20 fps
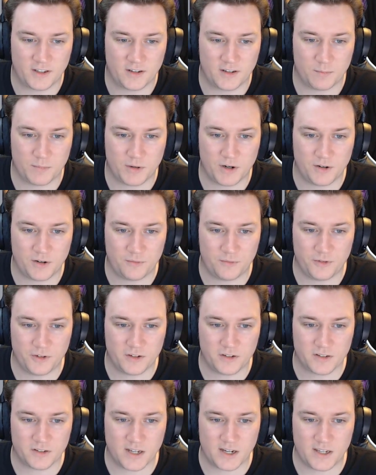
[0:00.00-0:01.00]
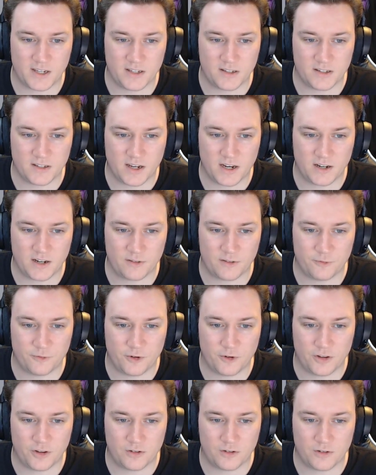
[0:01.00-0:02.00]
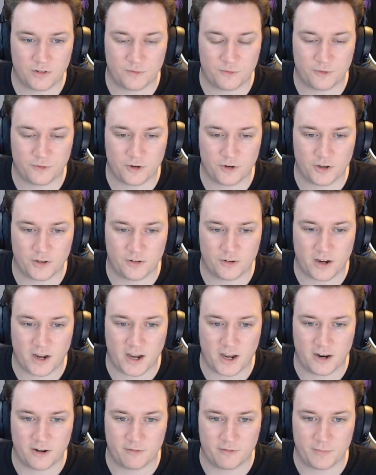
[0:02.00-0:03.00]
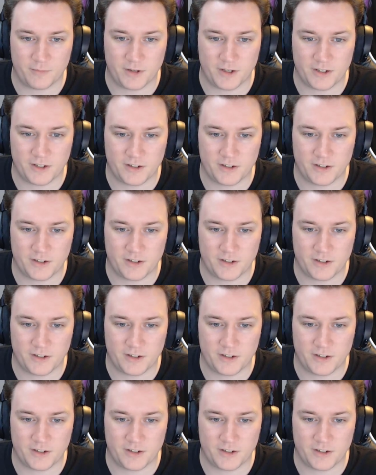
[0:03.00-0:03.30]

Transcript: But it feels like he's getting further and further ahead of me.